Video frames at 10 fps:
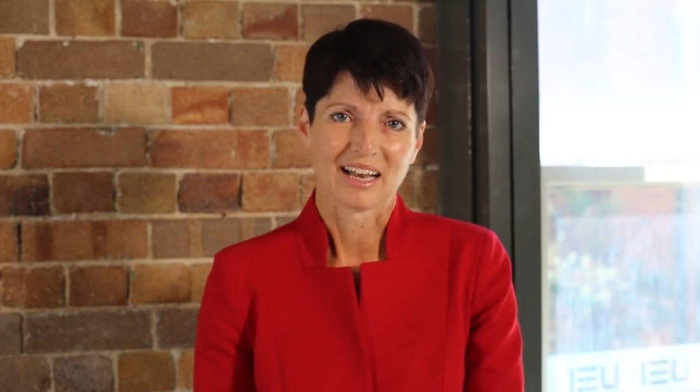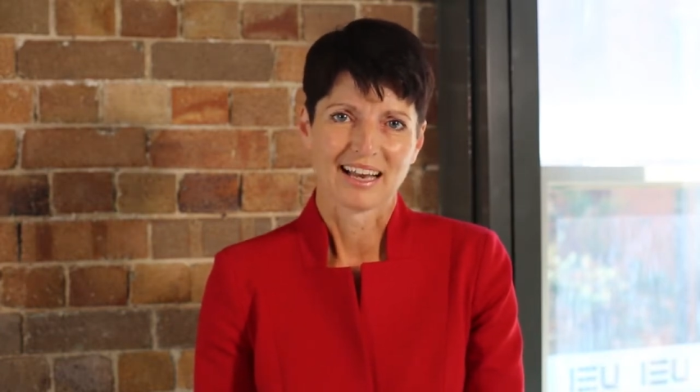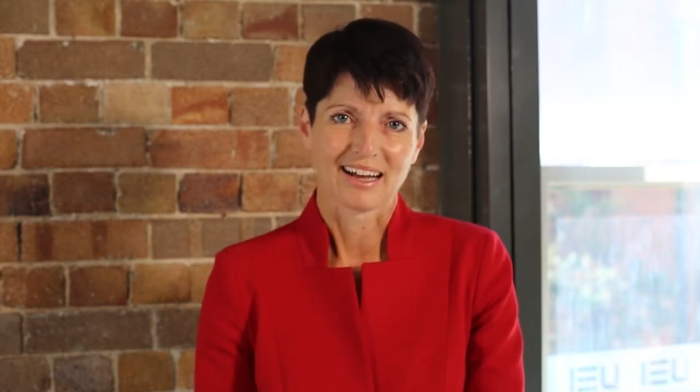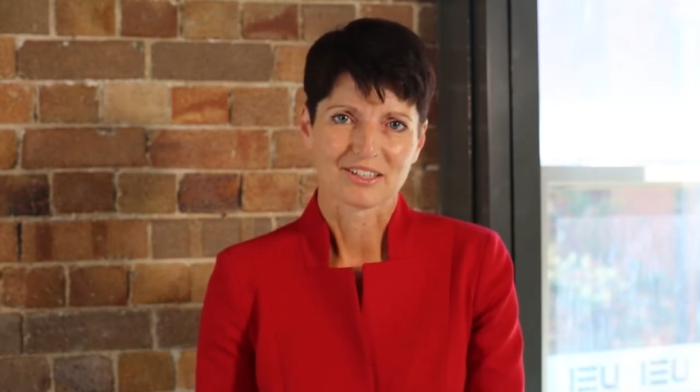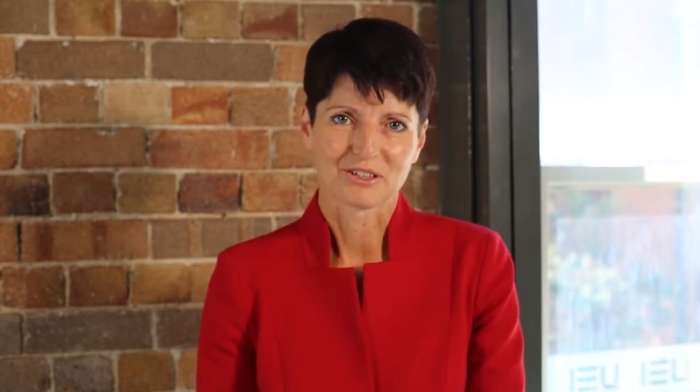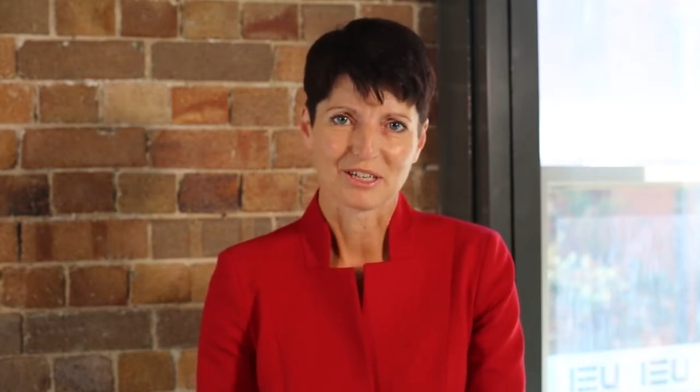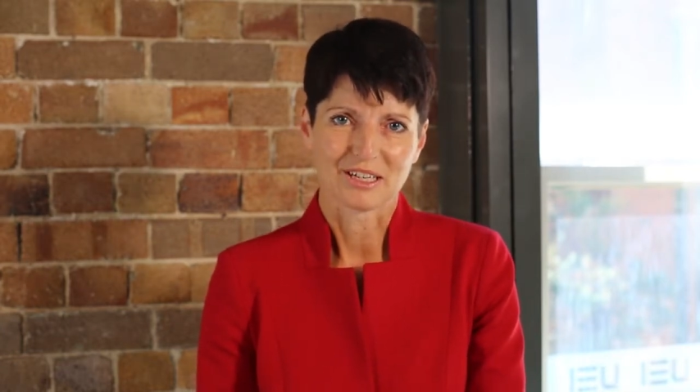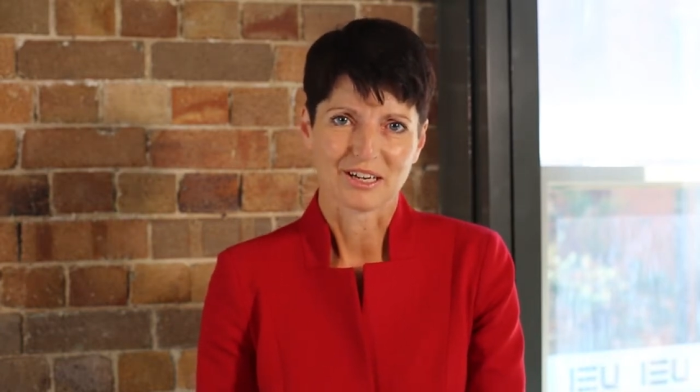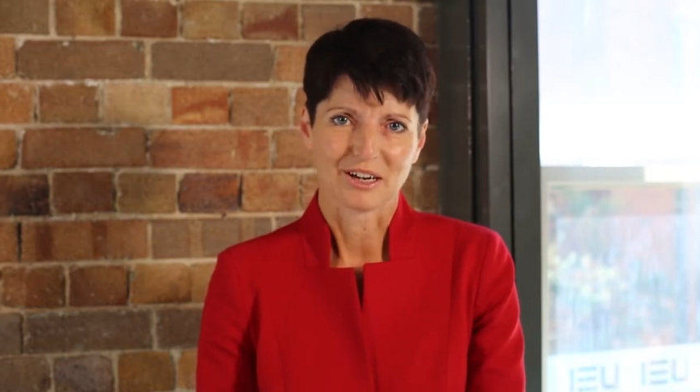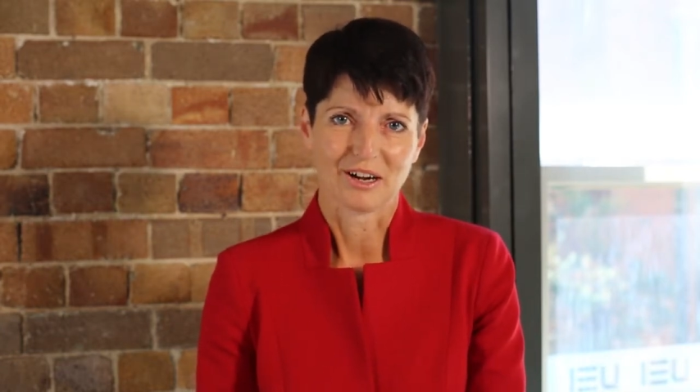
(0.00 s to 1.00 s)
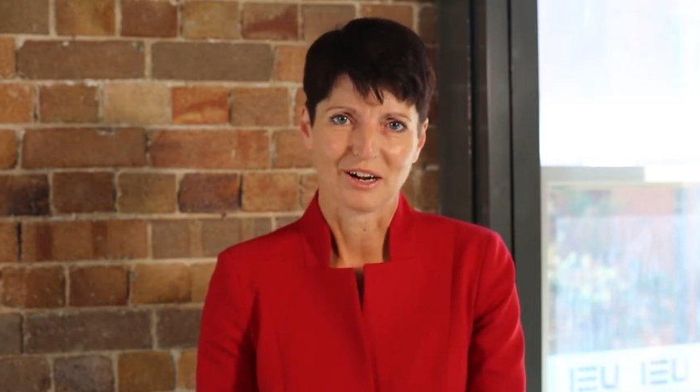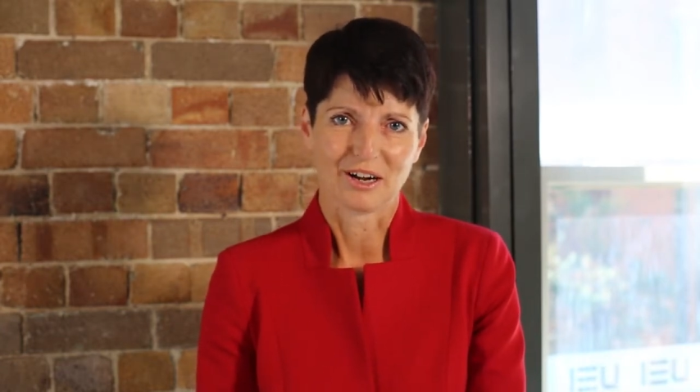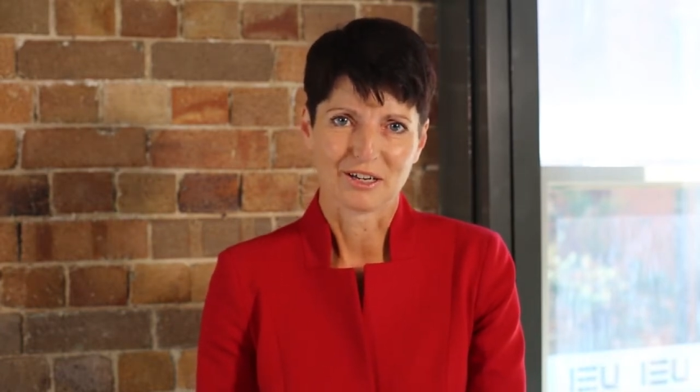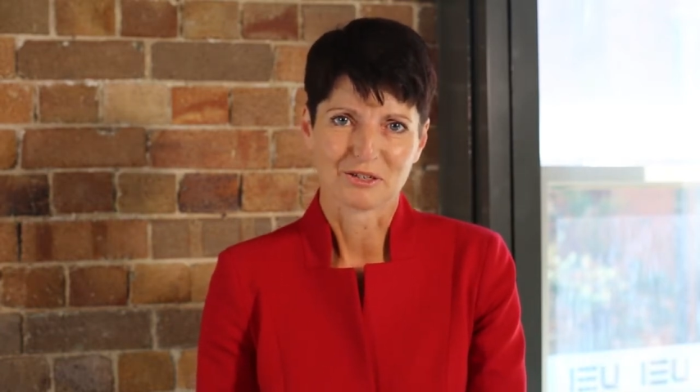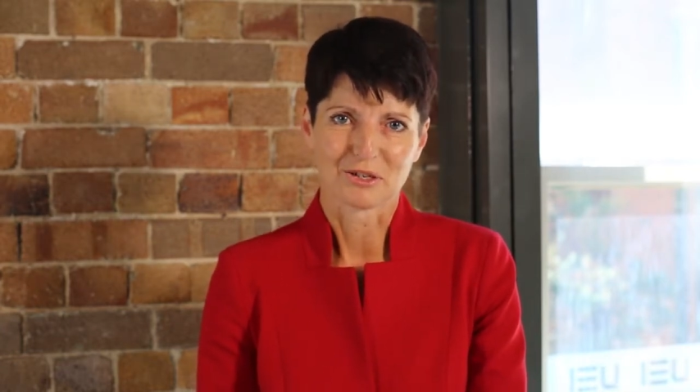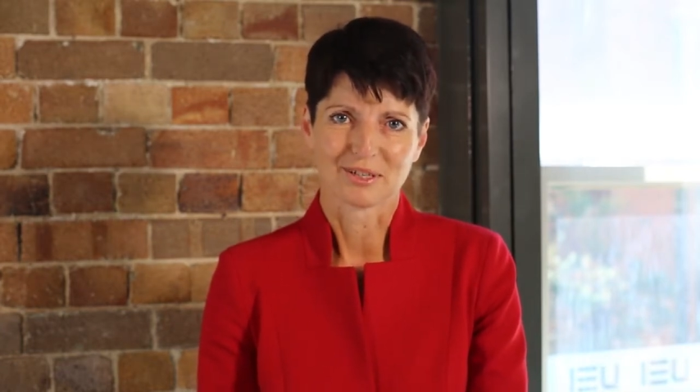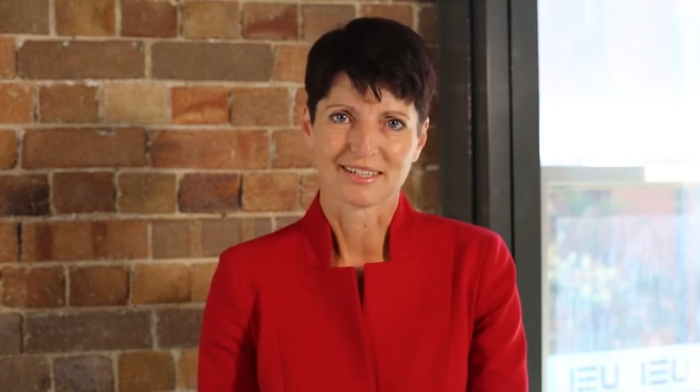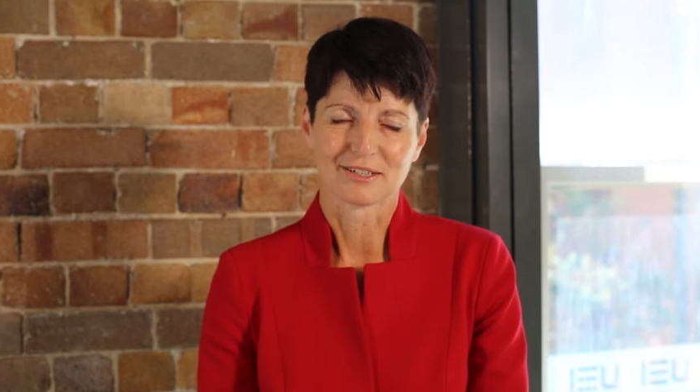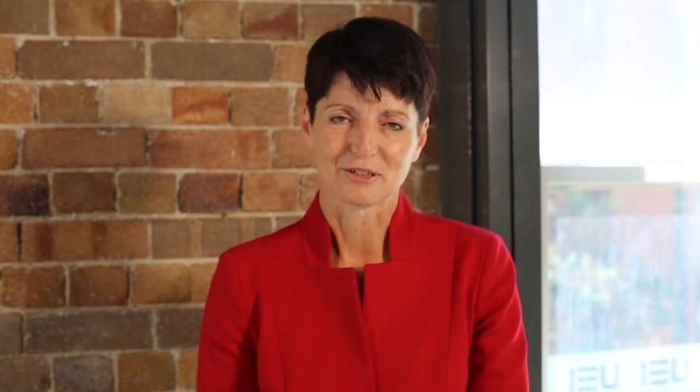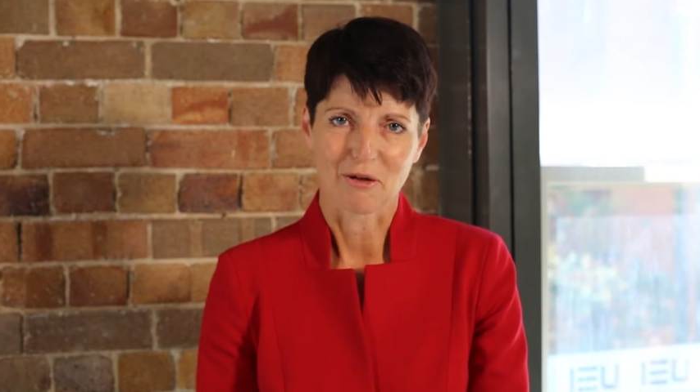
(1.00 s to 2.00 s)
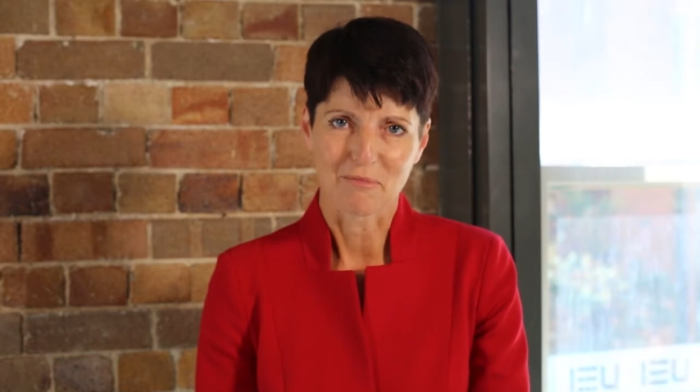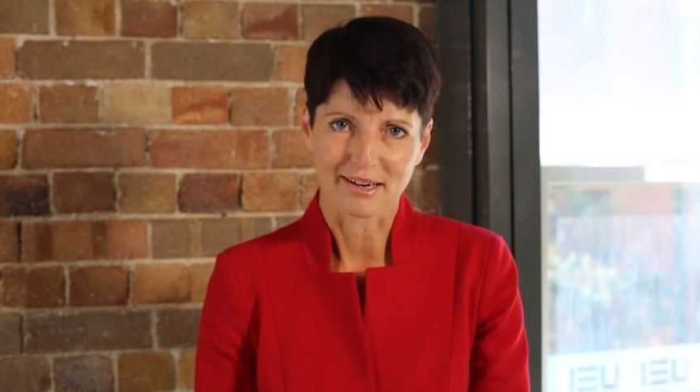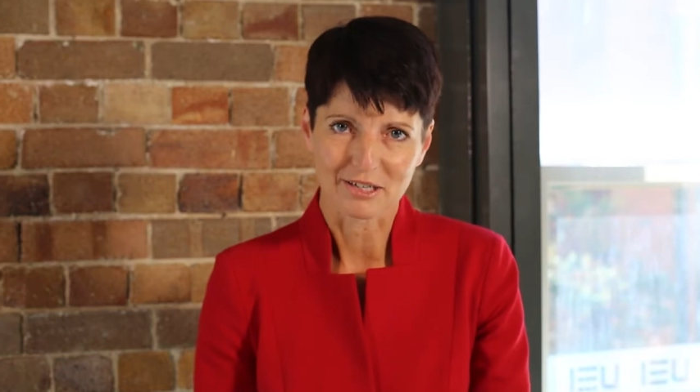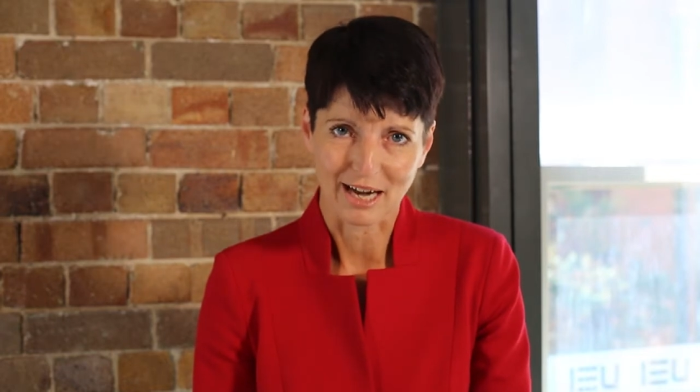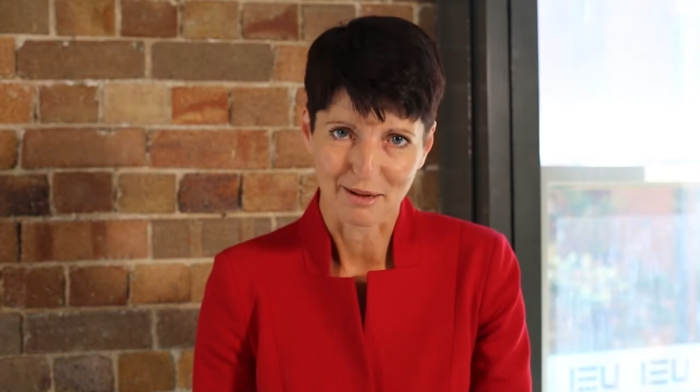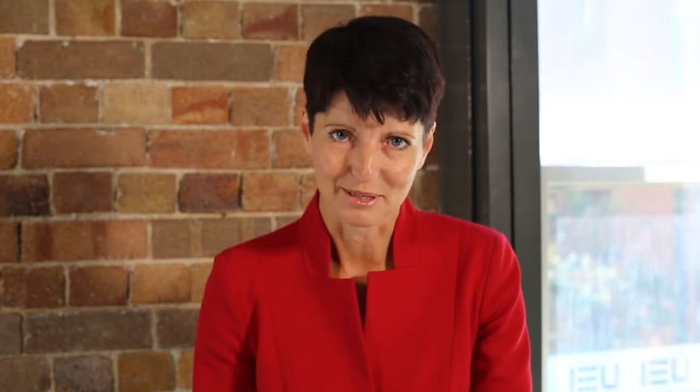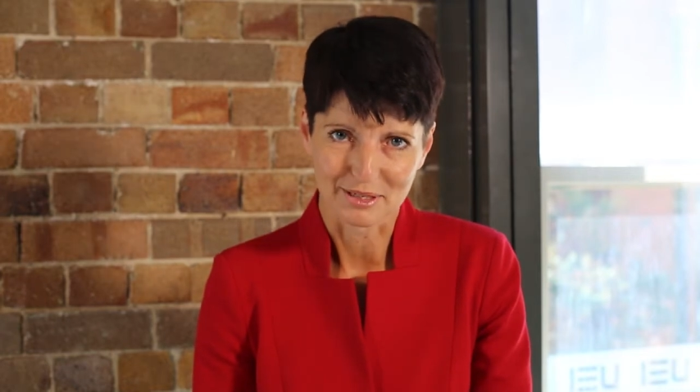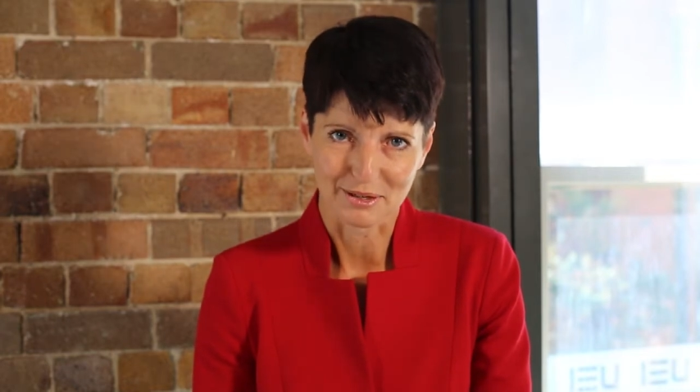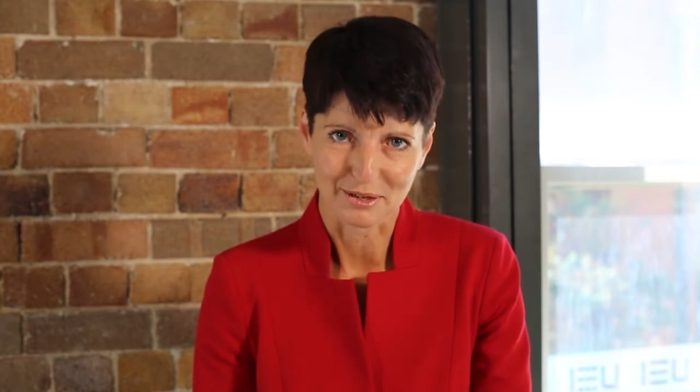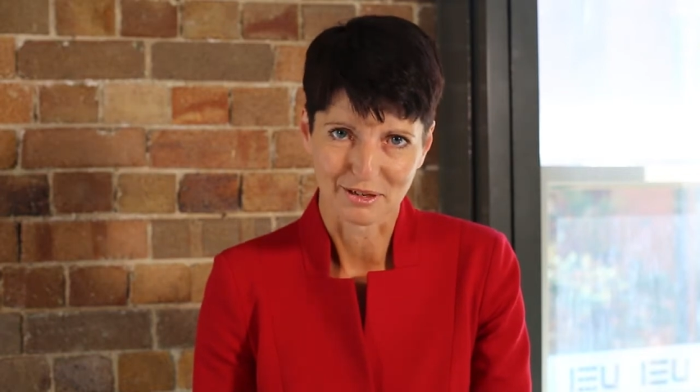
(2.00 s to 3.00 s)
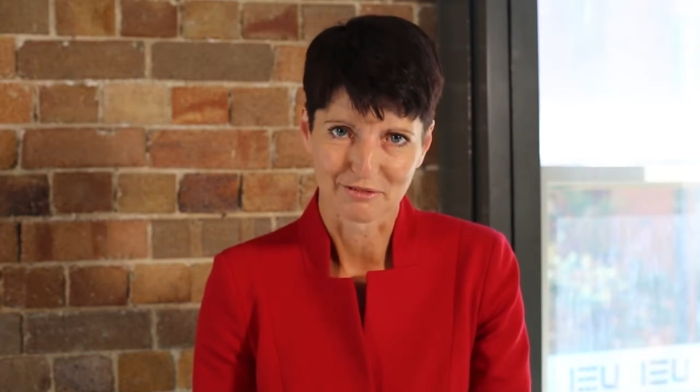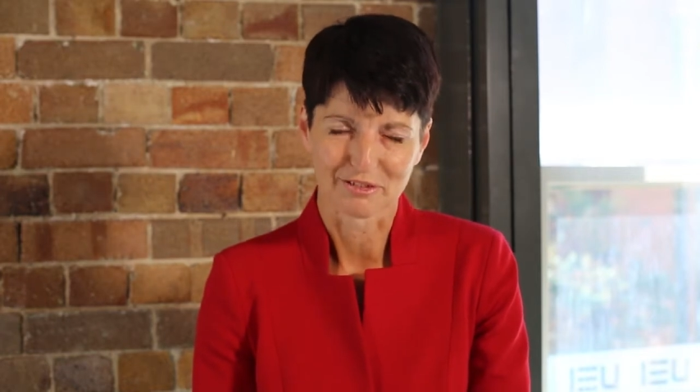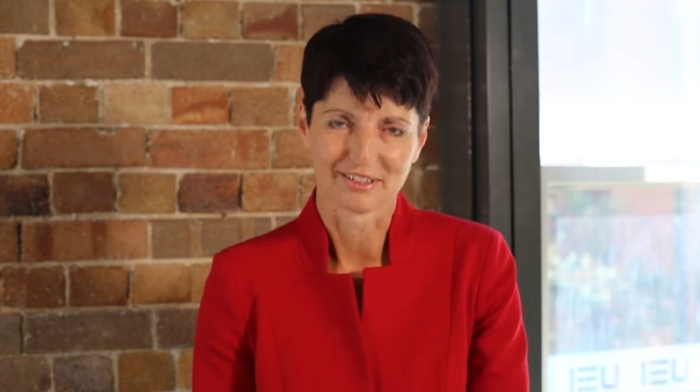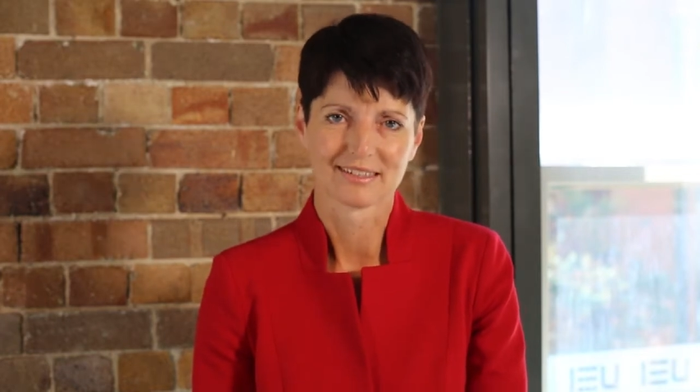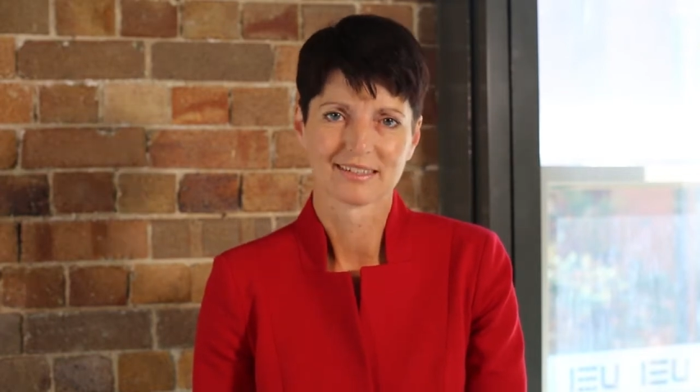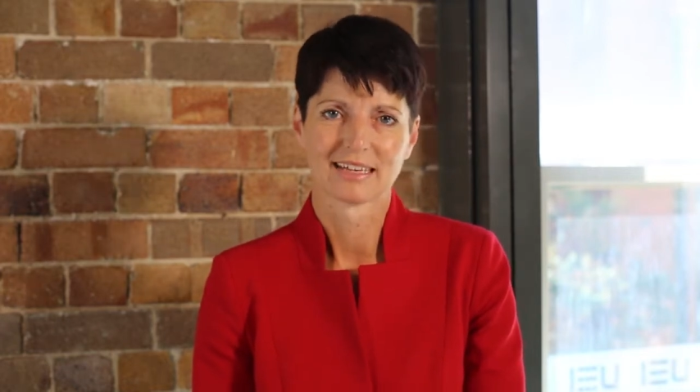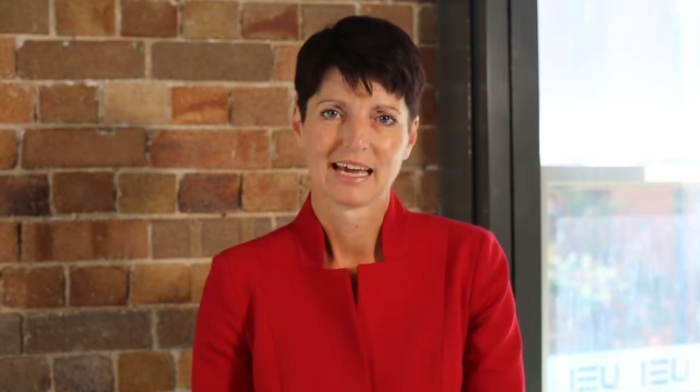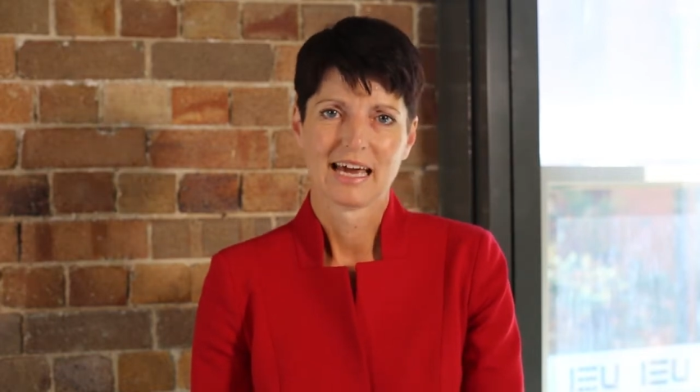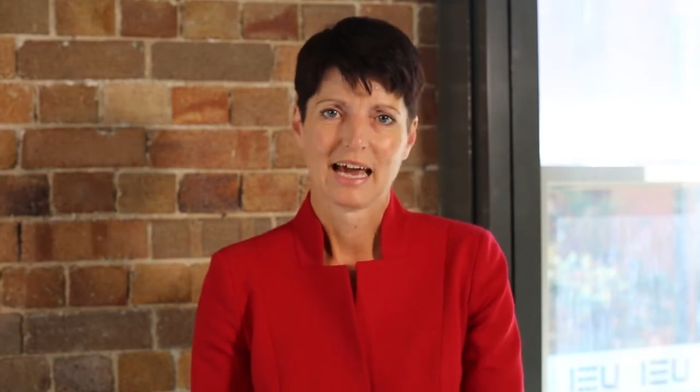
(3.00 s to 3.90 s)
Last year, I enjoyed so much coming to the conference,